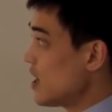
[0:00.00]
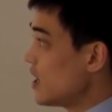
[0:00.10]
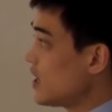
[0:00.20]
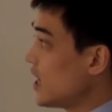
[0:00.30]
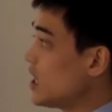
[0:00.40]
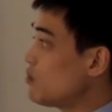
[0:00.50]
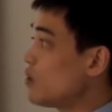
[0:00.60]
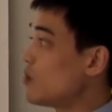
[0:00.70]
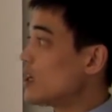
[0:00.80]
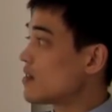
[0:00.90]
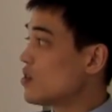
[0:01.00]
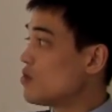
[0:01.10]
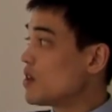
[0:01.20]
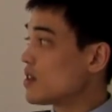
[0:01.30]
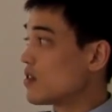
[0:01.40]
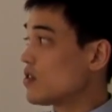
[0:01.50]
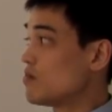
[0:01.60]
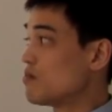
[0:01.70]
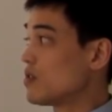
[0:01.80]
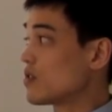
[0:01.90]
And again, we will assume that the
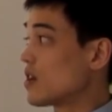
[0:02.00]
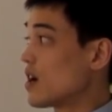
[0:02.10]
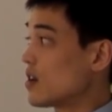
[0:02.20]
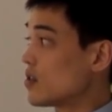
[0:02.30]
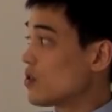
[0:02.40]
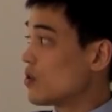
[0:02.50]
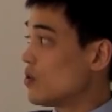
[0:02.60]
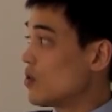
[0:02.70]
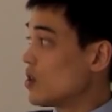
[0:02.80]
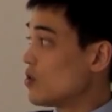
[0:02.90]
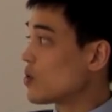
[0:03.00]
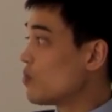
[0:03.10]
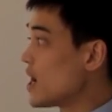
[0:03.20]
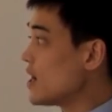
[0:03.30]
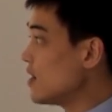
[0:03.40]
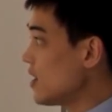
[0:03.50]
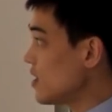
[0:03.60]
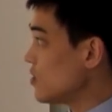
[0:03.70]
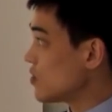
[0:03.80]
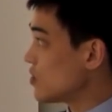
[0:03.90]
symbols to user 1
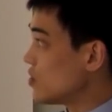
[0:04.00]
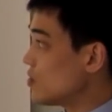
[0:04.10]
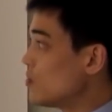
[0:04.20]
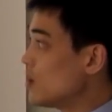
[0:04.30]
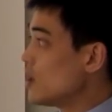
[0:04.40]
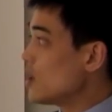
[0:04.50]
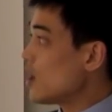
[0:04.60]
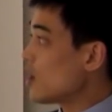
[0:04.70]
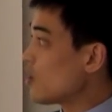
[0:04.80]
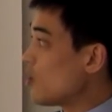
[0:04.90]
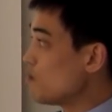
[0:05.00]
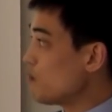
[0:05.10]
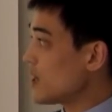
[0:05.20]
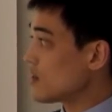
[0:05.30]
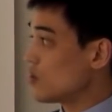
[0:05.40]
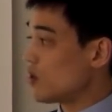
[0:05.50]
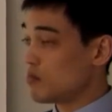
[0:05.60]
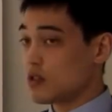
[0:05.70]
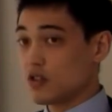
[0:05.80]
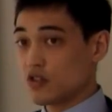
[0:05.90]
and user 2 are complex
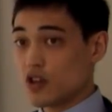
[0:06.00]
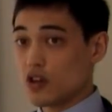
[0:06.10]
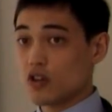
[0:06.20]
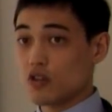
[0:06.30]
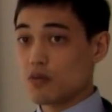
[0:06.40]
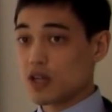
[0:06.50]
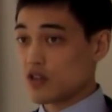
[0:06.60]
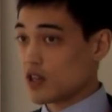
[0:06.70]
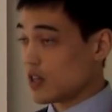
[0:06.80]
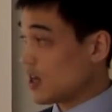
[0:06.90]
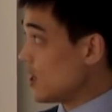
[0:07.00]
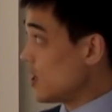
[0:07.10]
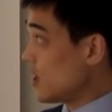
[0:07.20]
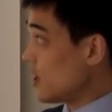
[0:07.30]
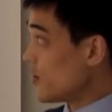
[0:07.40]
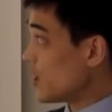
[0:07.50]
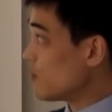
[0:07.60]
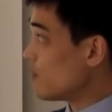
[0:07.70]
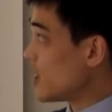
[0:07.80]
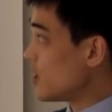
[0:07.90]
normal, circularly symmetric,
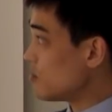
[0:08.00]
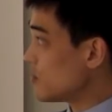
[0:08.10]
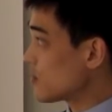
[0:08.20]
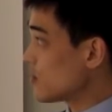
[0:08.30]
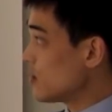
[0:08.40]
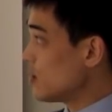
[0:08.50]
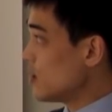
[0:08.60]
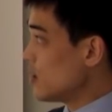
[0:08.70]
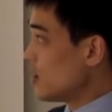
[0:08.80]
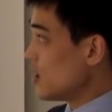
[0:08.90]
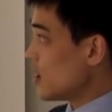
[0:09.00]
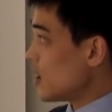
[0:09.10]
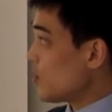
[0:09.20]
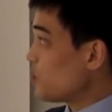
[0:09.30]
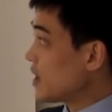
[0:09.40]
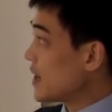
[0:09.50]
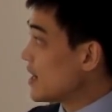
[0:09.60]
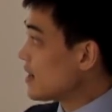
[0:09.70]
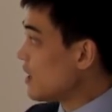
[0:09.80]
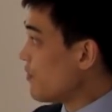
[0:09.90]
random variables
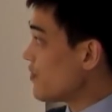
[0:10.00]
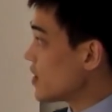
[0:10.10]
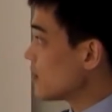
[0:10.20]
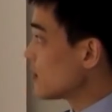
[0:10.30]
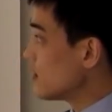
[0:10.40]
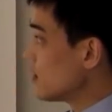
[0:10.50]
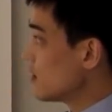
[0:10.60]
with different